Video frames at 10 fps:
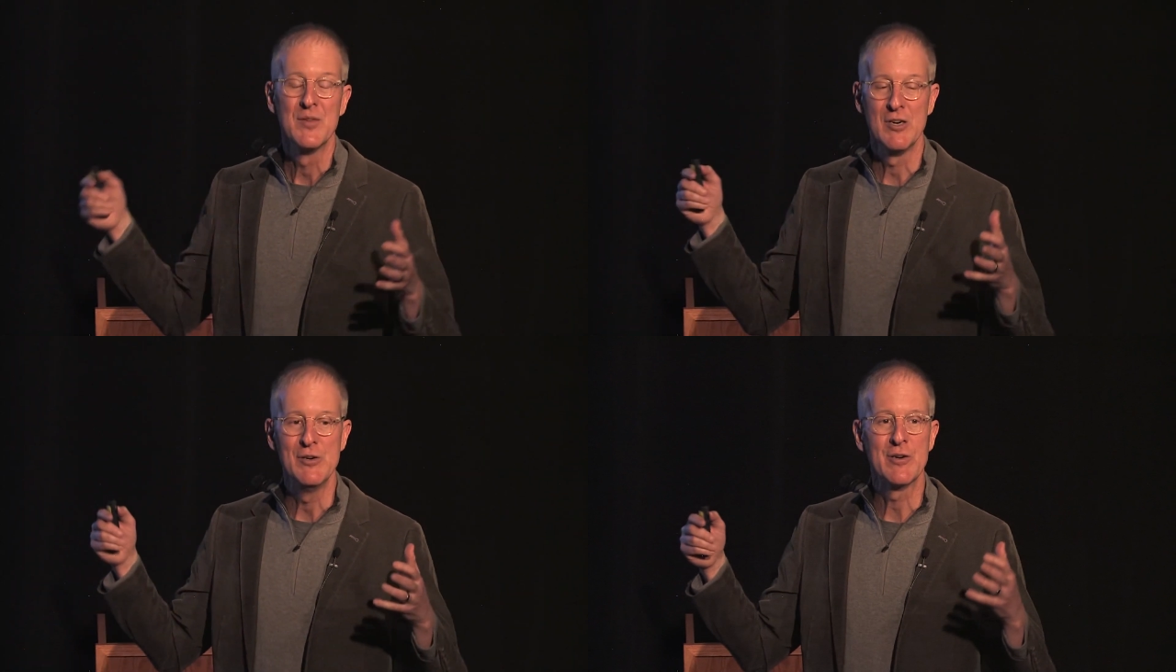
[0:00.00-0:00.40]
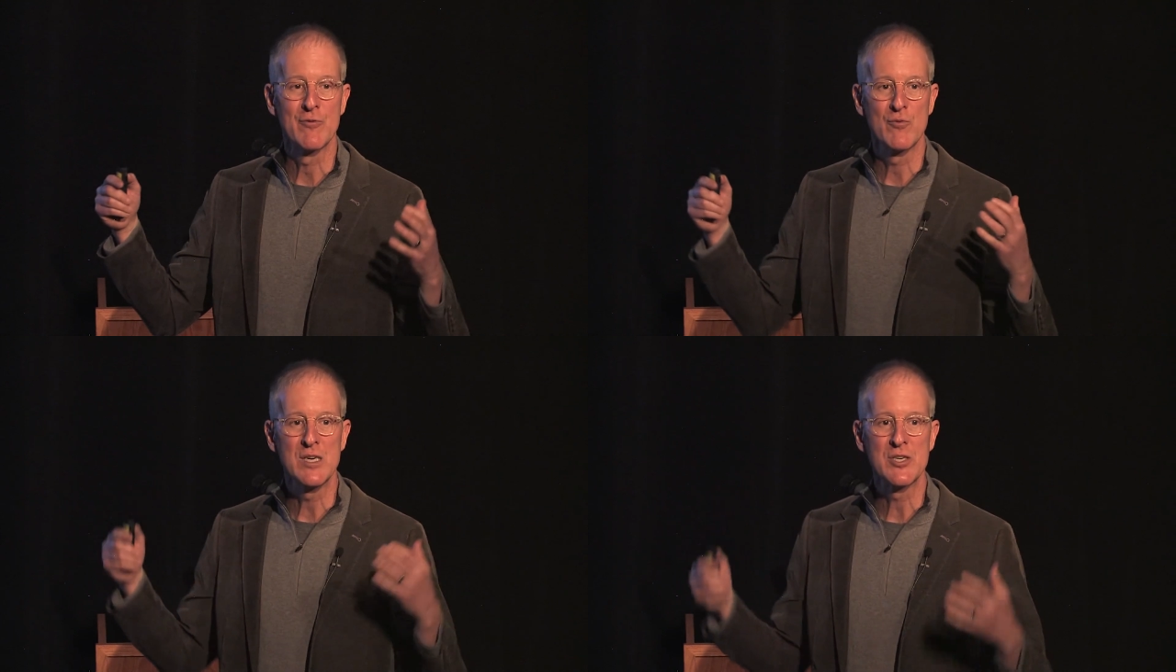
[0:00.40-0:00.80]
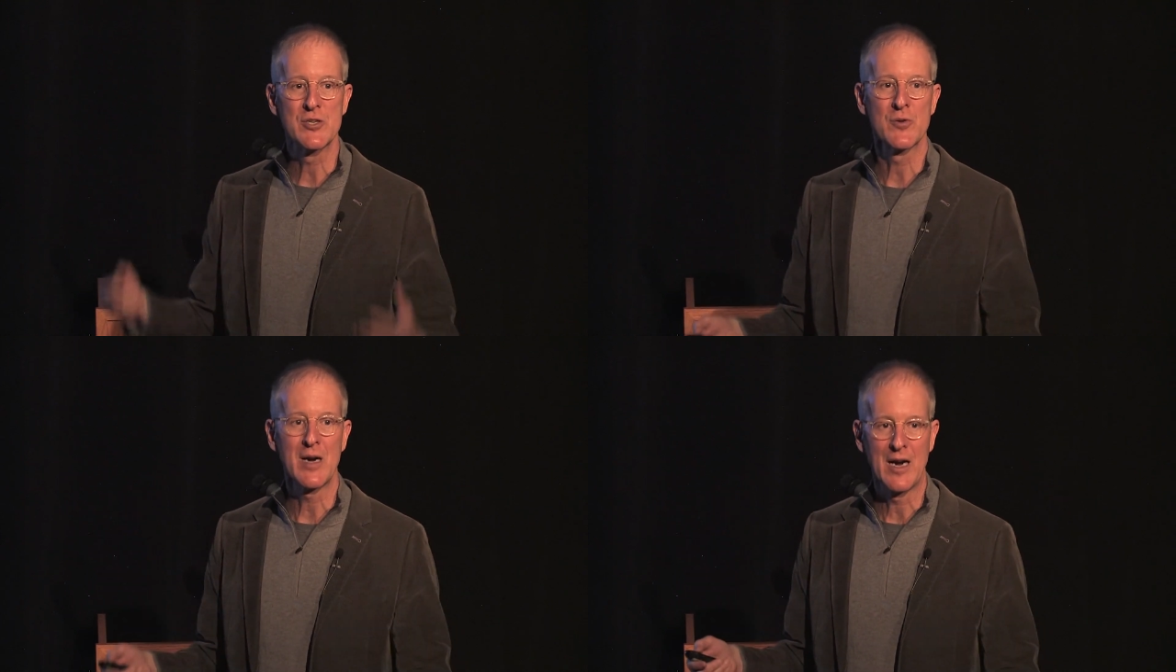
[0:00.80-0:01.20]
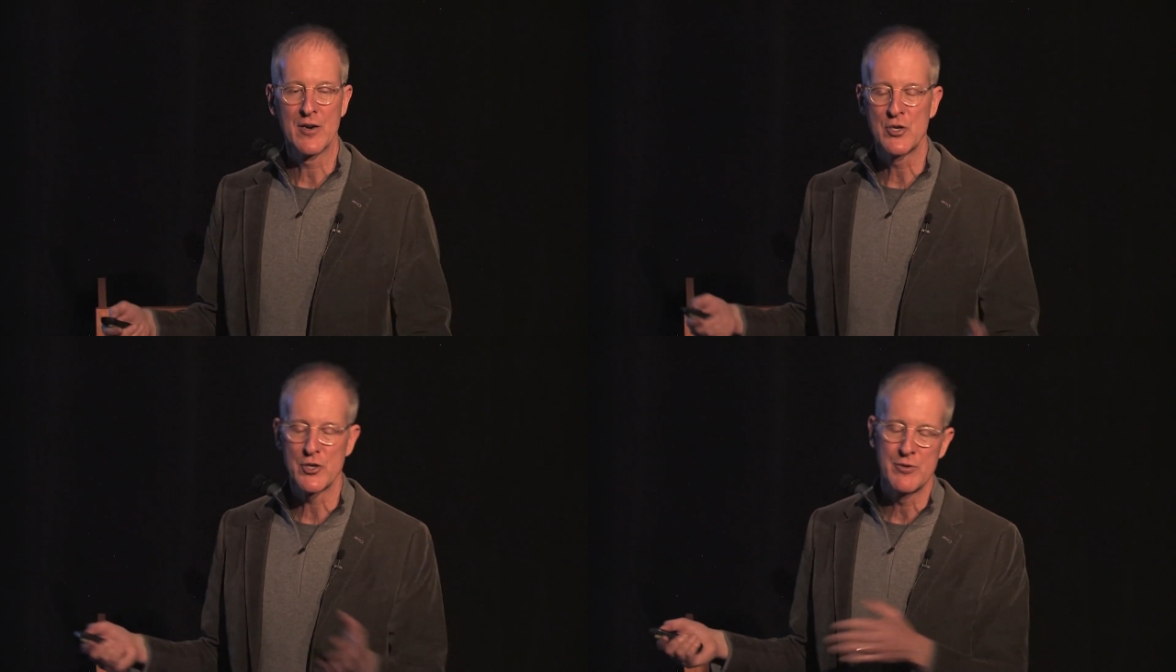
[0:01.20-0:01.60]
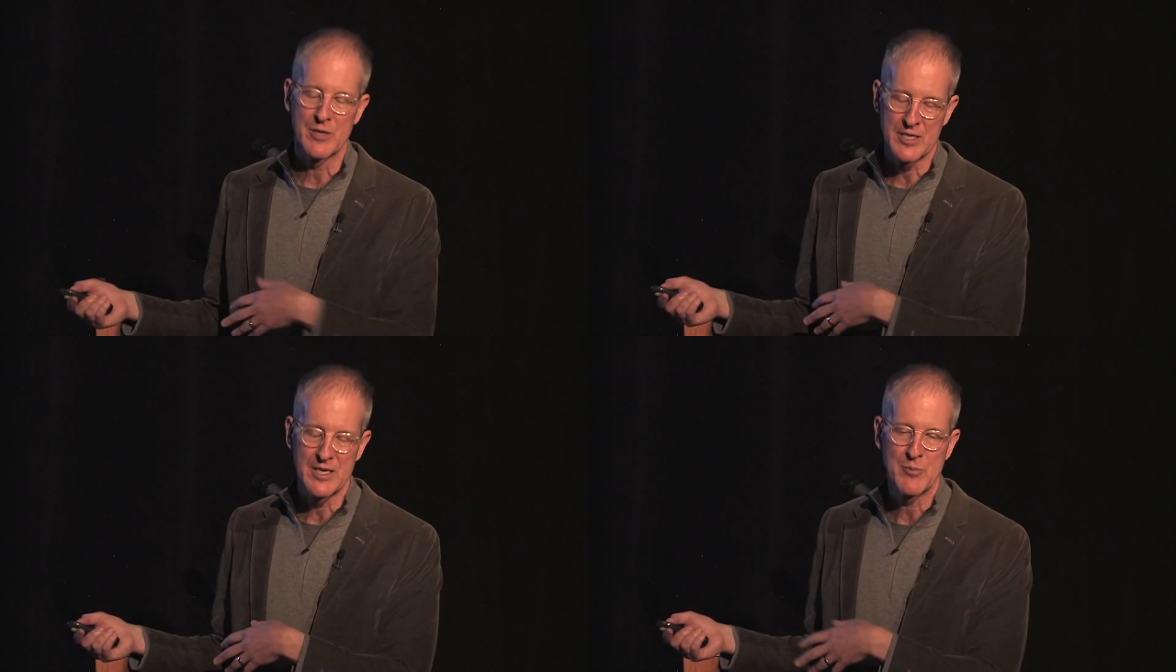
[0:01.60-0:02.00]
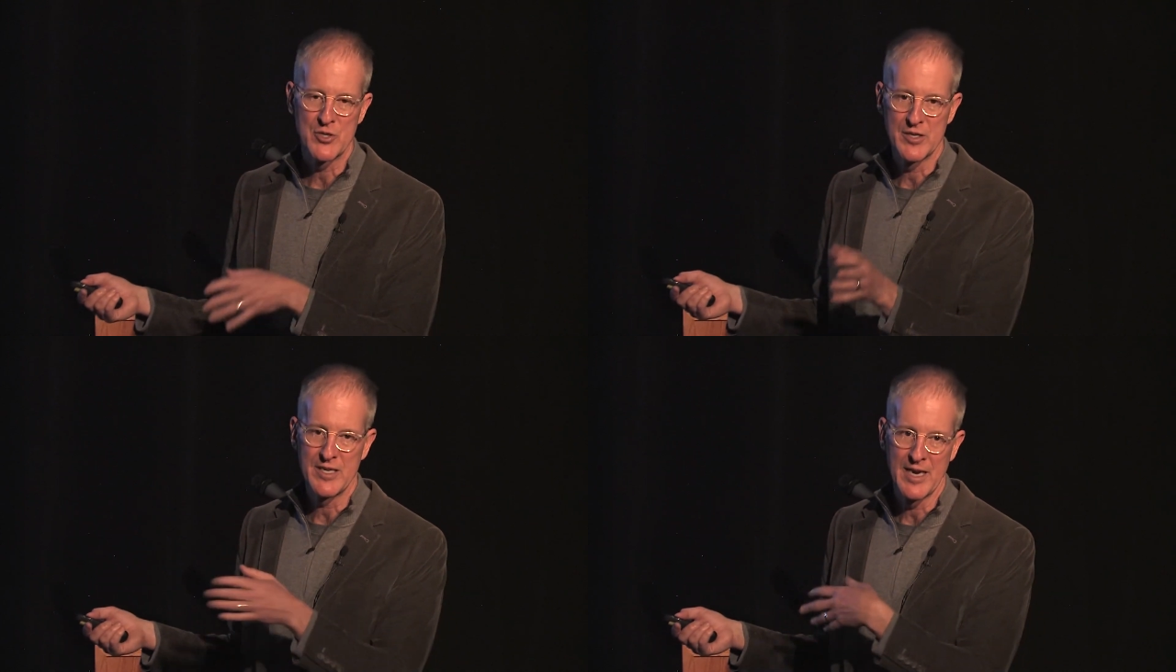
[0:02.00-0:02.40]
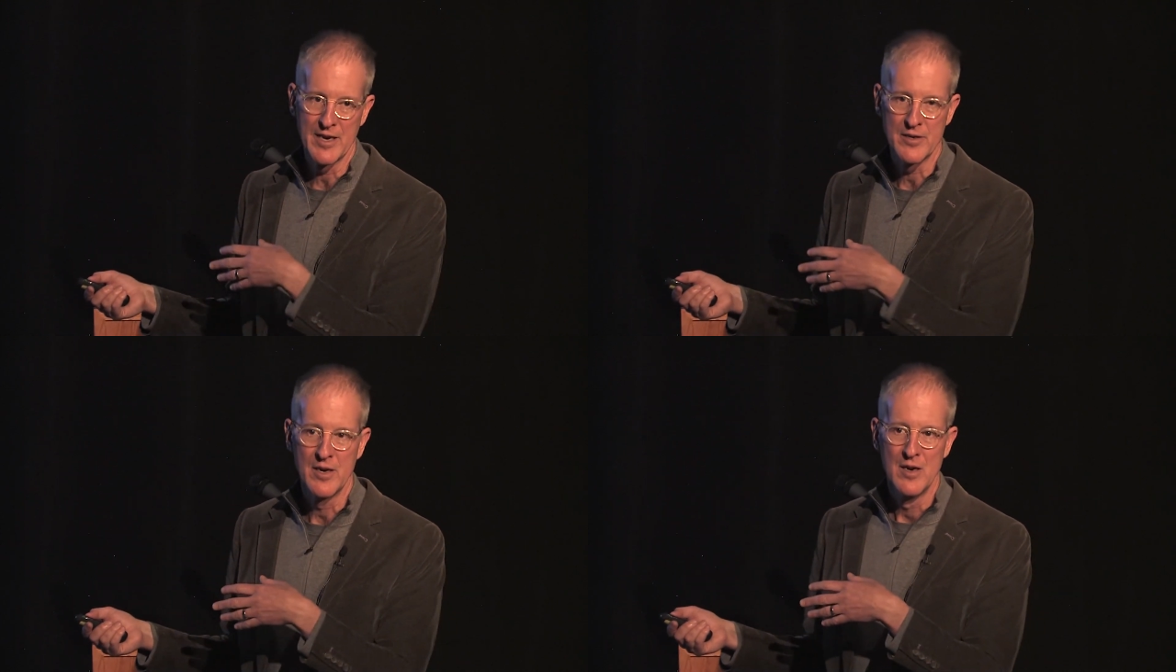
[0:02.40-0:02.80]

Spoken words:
you can restripe. I'm going to show you an exception at the end.